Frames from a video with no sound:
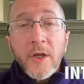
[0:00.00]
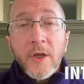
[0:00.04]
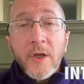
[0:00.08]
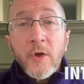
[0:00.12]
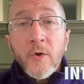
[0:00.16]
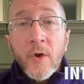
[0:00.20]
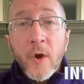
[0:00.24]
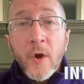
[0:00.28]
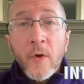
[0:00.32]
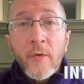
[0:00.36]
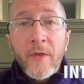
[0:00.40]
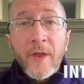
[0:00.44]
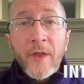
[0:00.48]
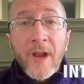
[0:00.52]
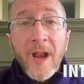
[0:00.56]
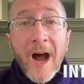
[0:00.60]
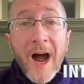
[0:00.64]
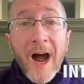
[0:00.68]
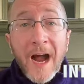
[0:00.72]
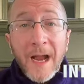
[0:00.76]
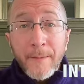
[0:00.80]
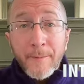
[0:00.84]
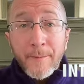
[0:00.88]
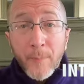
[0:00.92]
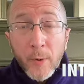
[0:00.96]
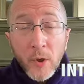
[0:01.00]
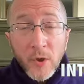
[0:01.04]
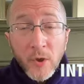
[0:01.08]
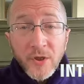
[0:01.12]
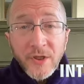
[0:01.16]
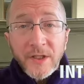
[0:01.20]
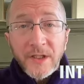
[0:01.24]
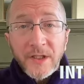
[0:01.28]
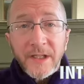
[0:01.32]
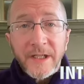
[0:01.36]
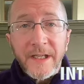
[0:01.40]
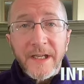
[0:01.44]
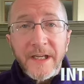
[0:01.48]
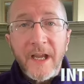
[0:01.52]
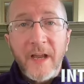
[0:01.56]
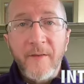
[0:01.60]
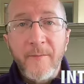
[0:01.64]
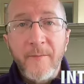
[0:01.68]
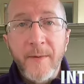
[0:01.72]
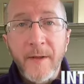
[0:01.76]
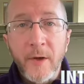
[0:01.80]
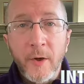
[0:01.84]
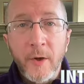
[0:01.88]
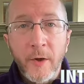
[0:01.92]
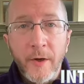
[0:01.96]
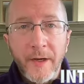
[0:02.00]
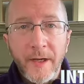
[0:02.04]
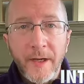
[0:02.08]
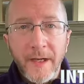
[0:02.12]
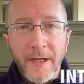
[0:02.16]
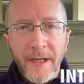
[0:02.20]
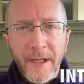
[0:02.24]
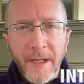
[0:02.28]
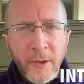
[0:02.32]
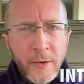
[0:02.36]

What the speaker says: you know that I personally have been on an